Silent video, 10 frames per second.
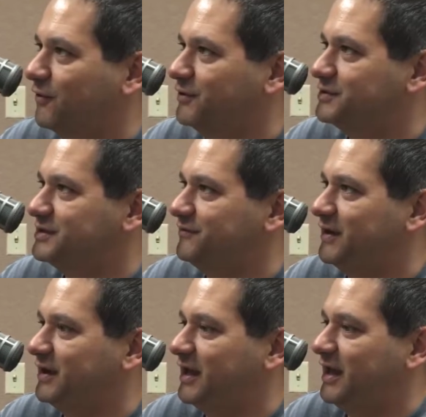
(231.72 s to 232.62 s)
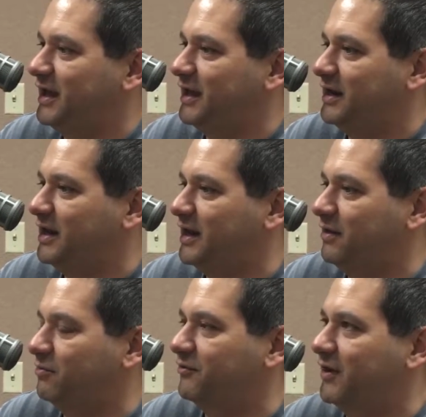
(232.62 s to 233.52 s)
For this evening, and
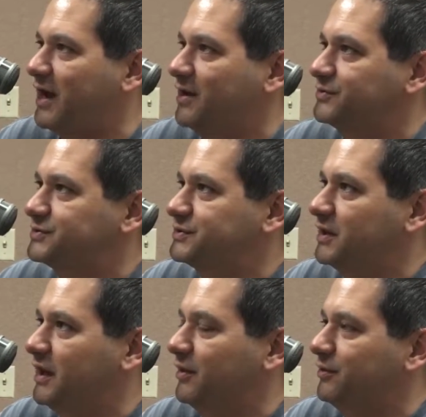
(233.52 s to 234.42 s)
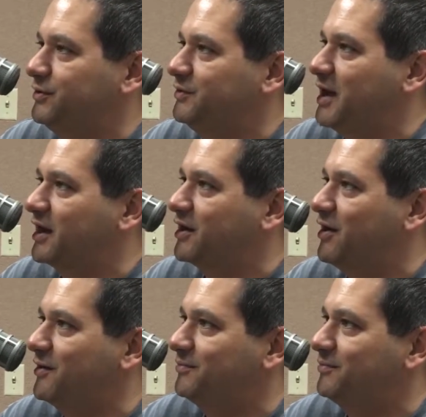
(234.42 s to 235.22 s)
riverhouselou.com.